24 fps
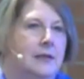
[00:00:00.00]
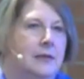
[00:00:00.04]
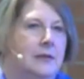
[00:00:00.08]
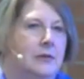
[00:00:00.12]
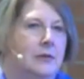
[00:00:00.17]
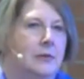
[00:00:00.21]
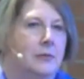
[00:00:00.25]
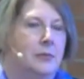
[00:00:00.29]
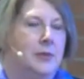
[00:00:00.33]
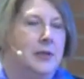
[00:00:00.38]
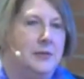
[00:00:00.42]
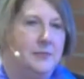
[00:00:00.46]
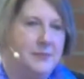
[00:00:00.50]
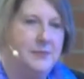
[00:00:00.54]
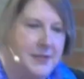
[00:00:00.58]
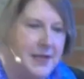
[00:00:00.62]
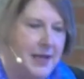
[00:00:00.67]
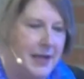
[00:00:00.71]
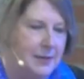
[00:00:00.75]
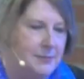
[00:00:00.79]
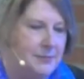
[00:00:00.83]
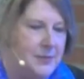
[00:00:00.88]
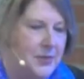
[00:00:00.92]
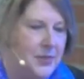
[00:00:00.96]
We have
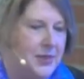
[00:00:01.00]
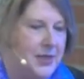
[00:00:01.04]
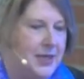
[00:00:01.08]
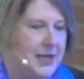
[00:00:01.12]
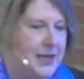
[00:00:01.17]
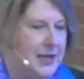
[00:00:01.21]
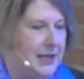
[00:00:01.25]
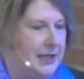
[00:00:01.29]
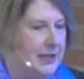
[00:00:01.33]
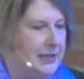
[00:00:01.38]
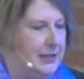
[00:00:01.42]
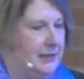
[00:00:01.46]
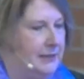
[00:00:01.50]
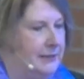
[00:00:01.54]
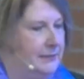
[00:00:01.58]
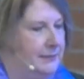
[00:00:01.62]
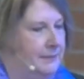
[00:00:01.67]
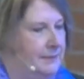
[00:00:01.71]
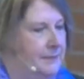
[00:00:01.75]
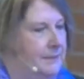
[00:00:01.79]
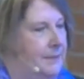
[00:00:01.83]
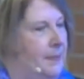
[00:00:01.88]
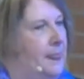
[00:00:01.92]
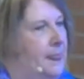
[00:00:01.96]
time to think.
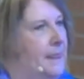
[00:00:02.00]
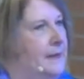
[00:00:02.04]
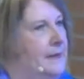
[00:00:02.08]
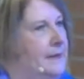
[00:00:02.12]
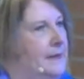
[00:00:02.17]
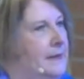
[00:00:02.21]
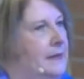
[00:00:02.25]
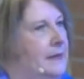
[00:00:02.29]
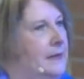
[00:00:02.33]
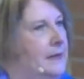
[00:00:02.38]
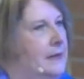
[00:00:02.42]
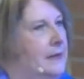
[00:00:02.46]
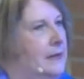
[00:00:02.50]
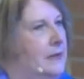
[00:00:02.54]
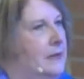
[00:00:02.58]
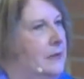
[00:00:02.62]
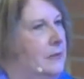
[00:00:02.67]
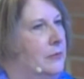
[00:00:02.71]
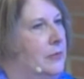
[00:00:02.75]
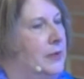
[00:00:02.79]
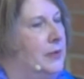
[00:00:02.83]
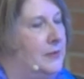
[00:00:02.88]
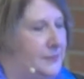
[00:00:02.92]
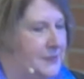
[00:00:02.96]

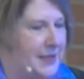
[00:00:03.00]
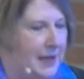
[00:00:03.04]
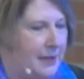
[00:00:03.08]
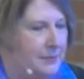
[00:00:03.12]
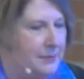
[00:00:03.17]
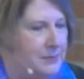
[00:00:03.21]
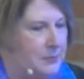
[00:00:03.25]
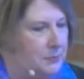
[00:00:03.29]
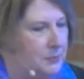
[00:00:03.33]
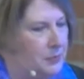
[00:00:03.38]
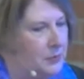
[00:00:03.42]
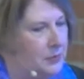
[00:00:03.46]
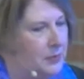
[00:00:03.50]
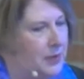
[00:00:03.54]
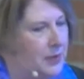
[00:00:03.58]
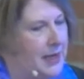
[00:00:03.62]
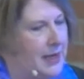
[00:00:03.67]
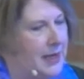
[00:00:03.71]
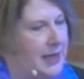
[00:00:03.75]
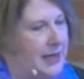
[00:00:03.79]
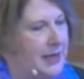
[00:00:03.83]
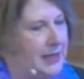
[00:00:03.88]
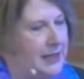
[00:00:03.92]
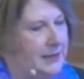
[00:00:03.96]
We have time to
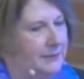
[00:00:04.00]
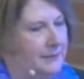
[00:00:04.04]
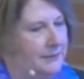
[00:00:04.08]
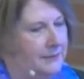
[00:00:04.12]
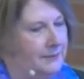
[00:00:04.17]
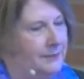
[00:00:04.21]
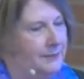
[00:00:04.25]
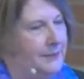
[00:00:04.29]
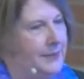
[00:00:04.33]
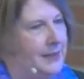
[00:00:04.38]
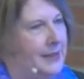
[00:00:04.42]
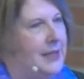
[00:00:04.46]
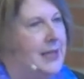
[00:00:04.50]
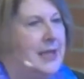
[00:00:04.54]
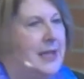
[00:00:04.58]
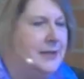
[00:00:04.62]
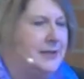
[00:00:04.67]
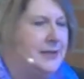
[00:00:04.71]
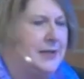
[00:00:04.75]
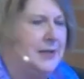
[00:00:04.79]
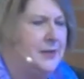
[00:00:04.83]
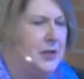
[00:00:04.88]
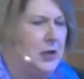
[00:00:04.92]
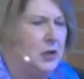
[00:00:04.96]
pray.
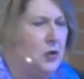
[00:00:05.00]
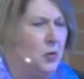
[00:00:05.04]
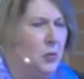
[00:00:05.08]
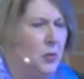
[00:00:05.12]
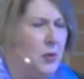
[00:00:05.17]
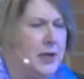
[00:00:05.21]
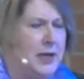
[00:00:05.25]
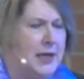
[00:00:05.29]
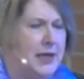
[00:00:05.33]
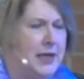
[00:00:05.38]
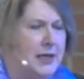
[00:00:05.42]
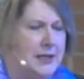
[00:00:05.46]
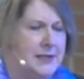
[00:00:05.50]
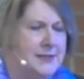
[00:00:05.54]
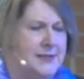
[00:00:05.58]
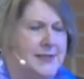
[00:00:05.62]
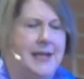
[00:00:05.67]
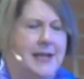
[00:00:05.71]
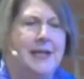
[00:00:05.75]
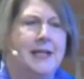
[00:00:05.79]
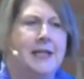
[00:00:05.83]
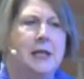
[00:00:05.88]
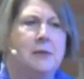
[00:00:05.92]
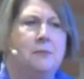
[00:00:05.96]
Not the quick
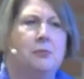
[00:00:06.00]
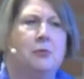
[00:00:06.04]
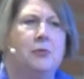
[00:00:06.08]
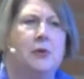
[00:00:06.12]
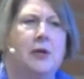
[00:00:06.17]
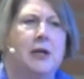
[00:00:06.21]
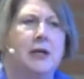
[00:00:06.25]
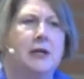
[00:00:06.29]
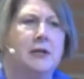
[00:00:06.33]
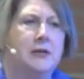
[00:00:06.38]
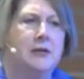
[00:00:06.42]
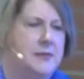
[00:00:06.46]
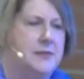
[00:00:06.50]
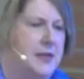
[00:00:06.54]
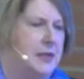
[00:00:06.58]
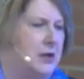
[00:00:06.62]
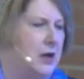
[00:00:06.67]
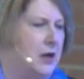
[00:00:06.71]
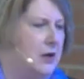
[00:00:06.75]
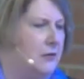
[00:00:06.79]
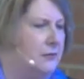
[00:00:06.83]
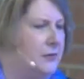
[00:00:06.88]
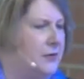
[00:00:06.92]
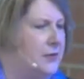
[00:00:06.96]
daily prayers that
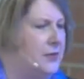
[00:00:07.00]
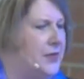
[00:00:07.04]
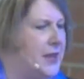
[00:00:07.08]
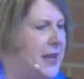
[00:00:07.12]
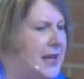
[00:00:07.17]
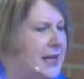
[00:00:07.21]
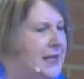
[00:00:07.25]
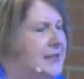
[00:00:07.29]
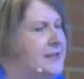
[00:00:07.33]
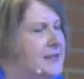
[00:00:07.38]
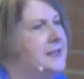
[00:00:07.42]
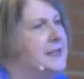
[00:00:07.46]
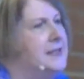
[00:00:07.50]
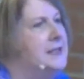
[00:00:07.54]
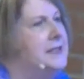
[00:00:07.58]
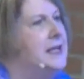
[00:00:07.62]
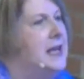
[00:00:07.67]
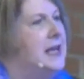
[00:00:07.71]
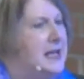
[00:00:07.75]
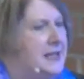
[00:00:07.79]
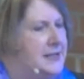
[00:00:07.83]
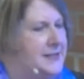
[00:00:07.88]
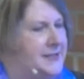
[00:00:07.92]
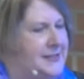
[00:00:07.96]
offer thanks and
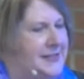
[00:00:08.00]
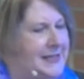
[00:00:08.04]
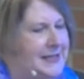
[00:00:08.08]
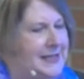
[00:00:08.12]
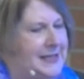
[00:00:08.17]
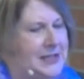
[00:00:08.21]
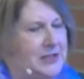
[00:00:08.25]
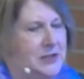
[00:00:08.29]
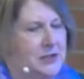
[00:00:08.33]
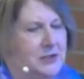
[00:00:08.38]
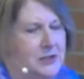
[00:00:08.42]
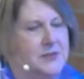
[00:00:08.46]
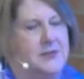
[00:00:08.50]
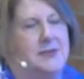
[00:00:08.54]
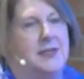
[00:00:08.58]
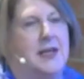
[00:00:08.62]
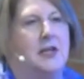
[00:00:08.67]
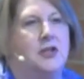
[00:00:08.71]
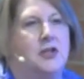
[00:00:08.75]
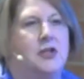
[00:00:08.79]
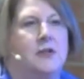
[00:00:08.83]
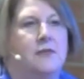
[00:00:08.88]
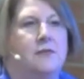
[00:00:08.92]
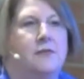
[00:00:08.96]
seek
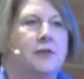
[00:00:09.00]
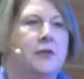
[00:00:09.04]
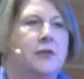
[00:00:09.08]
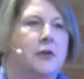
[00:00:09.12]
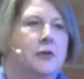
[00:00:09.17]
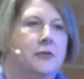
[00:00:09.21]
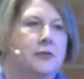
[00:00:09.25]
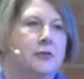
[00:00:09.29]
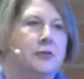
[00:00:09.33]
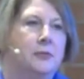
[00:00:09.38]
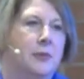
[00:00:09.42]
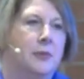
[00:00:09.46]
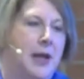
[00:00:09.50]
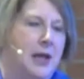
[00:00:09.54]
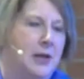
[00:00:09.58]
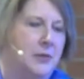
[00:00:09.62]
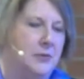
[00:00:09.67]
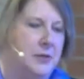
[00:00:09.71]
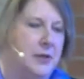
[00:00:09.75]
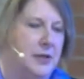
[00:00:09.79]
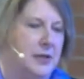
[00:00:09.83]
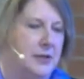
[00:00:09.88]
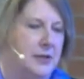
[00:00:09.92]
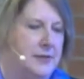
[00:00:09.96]
intercession for those around
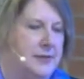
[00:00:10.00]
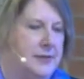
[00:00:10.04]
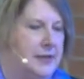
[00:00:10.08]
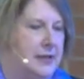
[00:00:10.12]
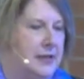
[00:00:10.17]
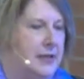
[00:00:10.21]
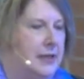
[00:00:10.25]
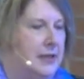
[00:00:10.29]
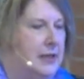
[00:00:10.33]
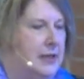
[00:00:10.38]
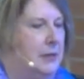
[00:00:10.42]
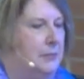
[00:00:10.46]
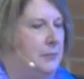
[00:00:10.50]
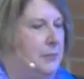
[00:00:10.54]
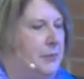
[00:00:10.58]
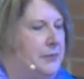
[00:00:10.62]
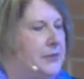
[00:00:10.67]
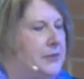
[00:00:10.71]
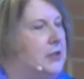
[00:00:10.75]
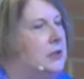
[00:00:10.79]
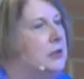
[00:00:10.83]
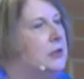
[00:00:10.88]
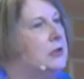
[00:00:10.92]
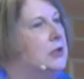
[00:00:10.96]
us, but the
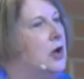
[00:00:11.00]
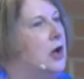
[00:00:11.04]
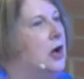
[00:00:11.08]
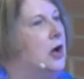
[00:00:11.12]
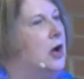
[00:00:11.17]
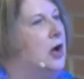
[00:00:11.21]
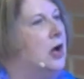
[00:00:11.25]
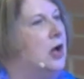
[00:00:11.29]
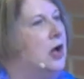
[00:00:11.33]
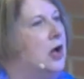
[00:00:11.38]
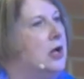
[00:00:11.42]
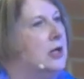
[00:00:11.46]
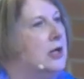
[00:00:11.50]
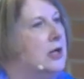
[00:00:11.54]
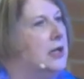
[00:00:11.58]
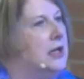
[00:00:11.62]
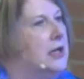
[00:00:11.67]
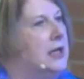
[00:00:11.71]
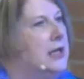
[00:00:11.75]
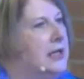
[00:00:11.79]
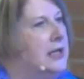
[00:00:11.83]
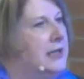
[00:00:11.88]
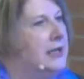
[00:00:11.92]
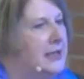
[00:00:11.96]
long,
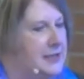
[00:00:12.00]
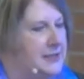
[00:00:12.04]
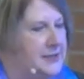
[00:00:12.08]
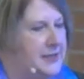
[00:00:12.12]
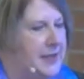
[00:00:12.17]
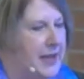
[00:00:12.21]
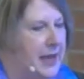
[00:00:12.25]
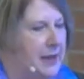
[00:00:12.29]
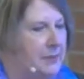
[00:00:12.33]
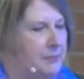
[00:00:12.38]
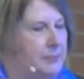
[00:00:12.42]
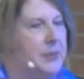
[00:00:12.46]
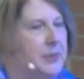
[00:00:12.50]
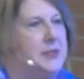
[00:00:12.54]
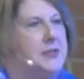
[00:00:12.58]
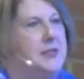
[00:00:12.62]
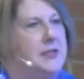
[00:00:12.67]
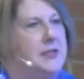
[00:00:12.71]
contemplative